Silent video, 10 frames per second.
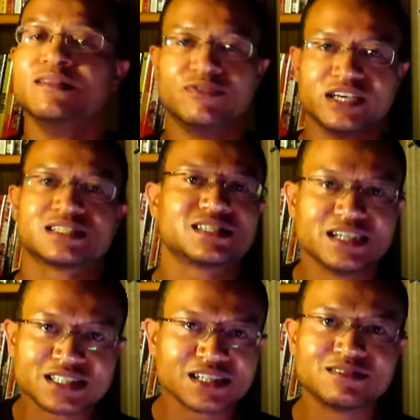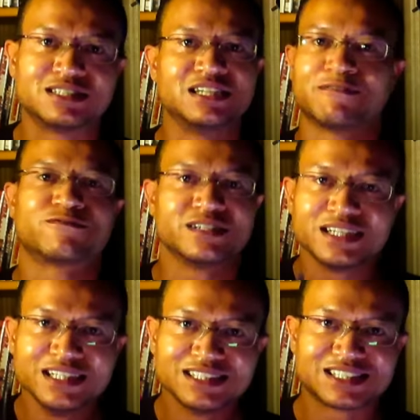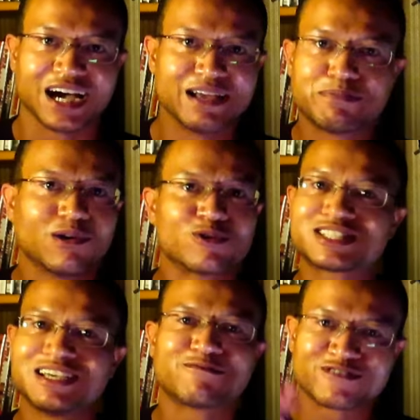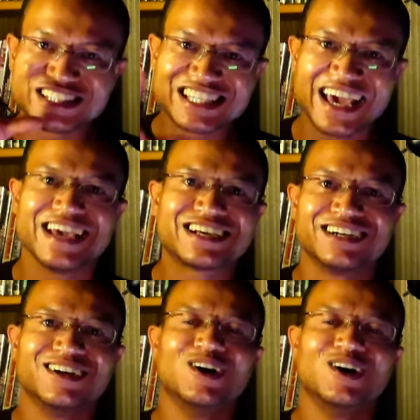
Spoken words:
This is a different type or different take